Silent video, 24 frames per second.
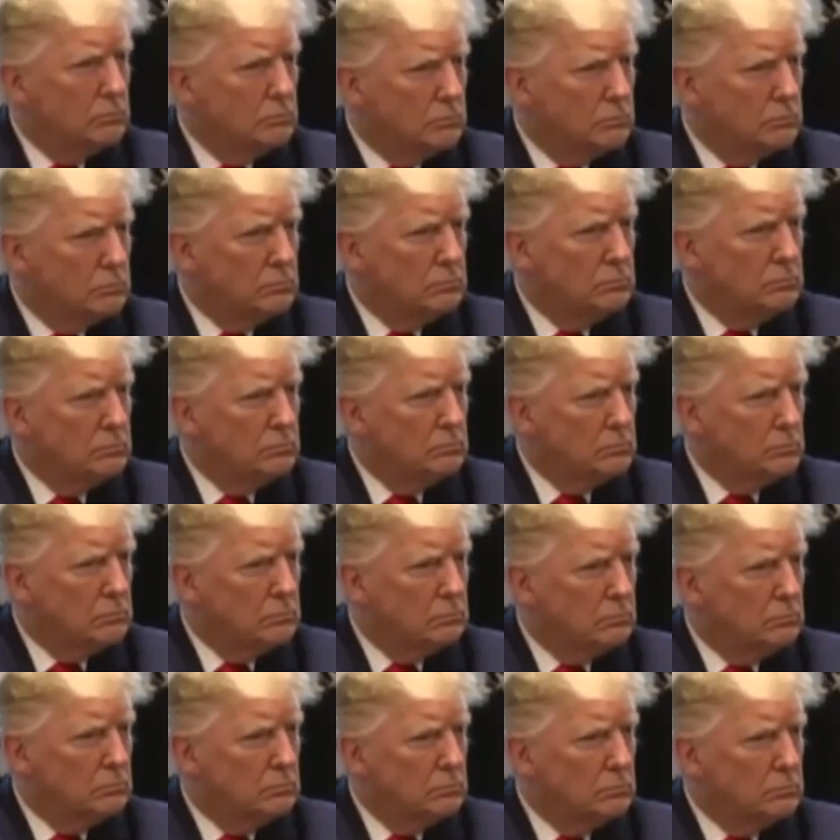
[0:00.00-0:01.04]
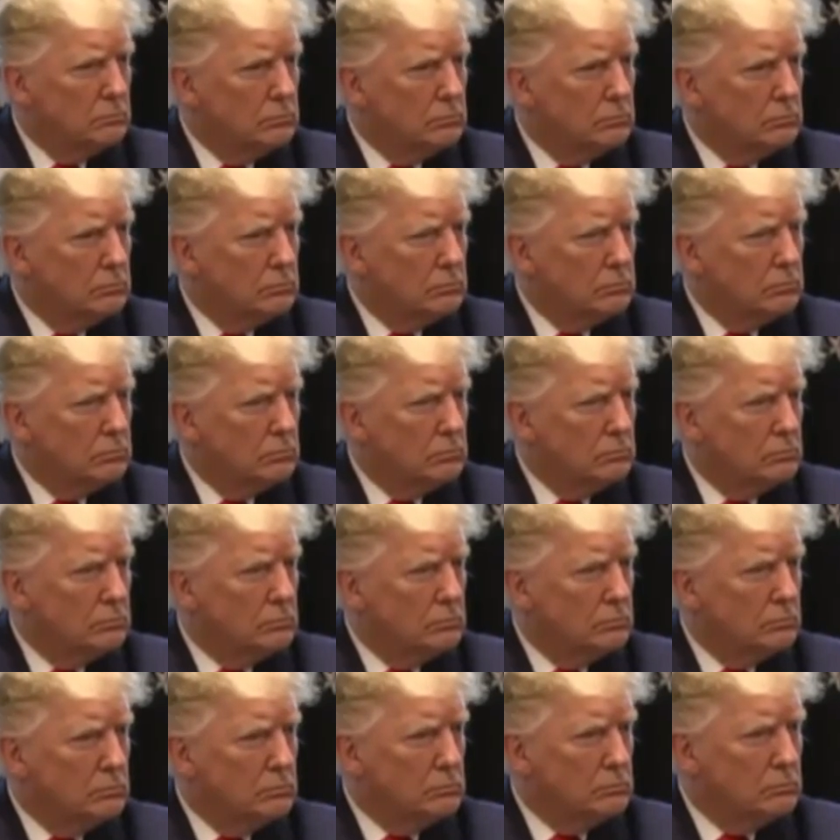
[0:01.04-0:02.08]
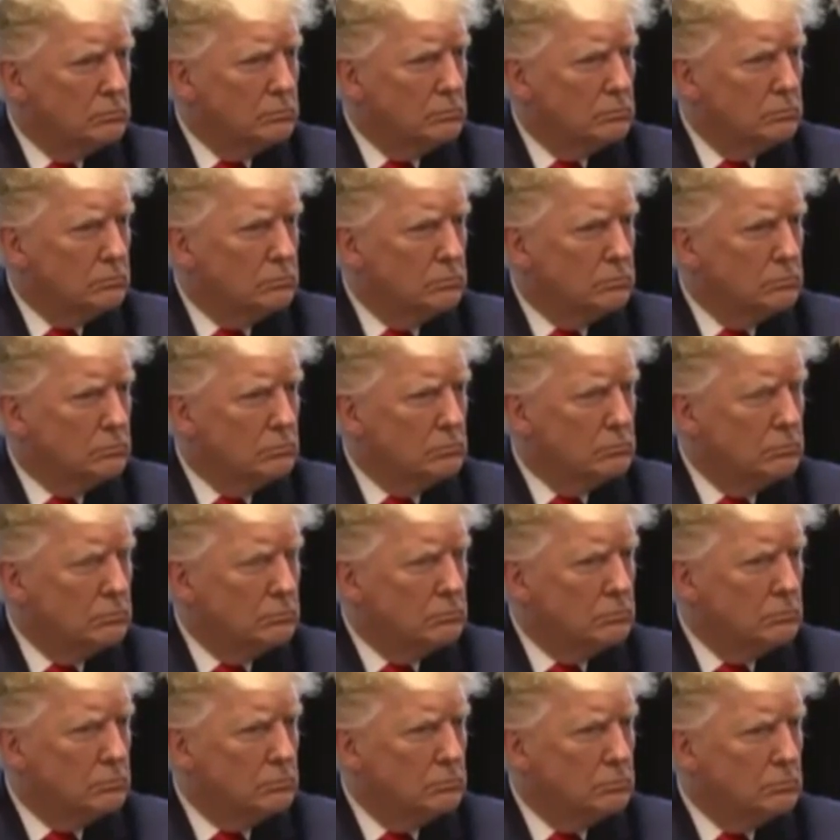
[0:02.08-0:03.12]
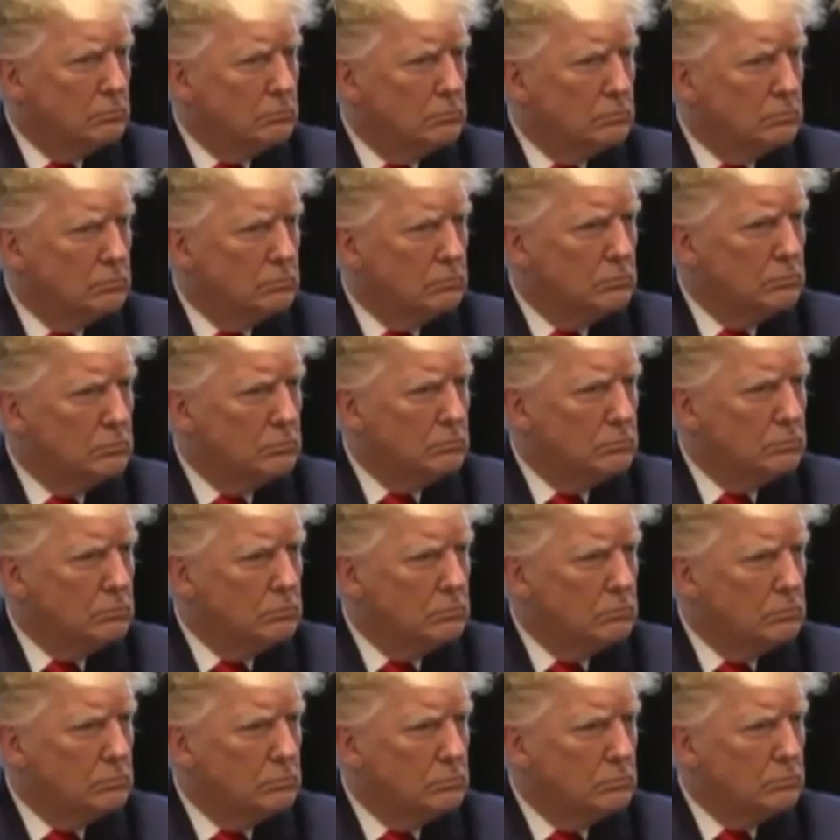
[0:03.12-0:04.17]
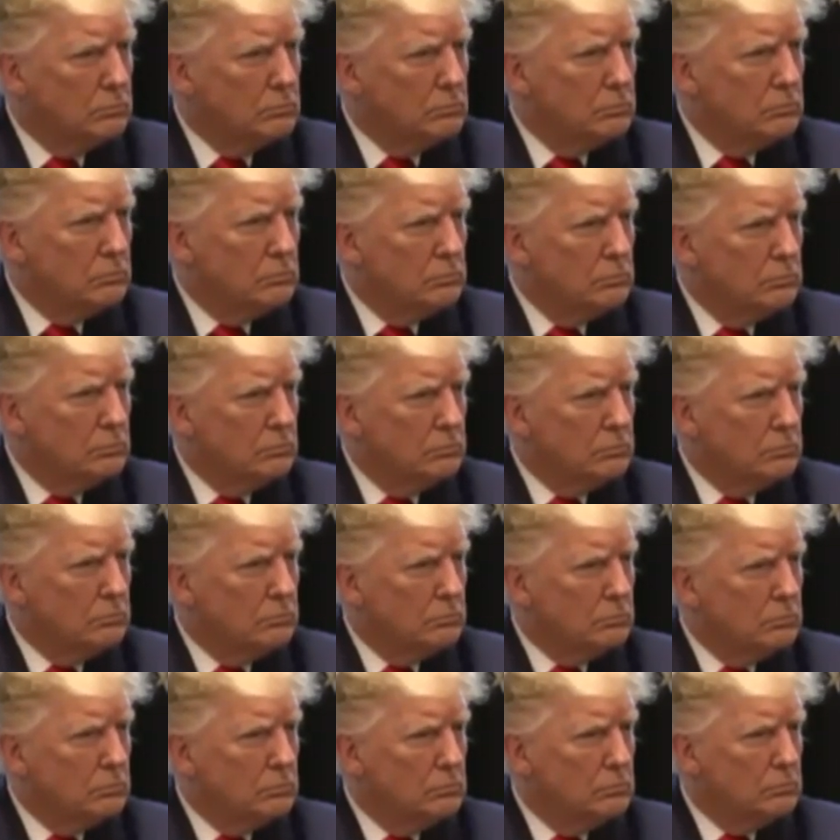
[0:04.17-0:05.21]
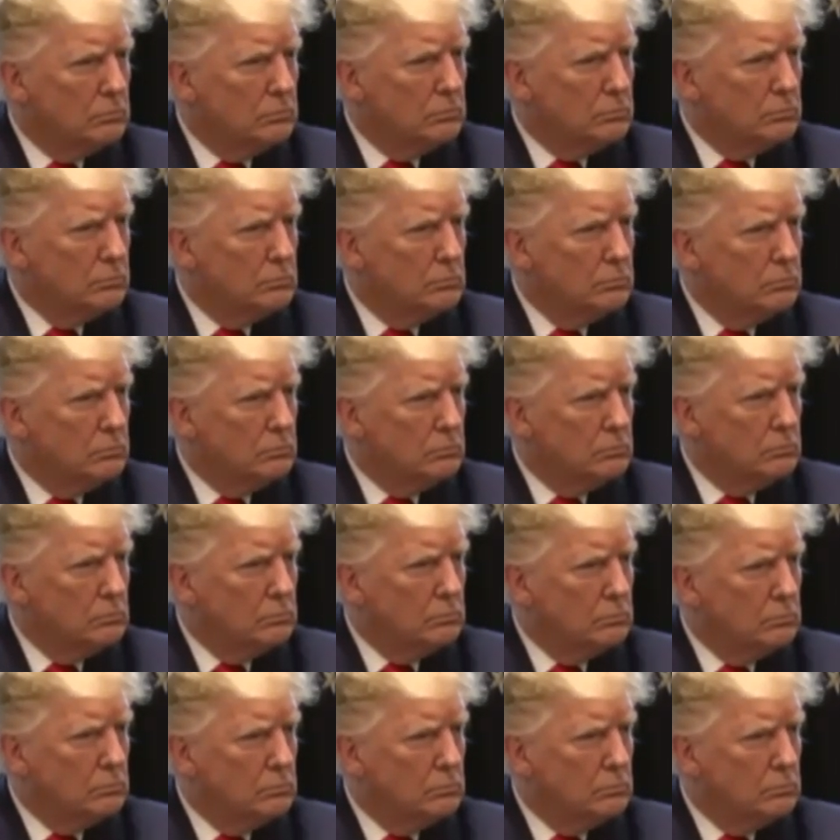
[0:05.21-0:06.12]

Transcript: The person shown says nothing.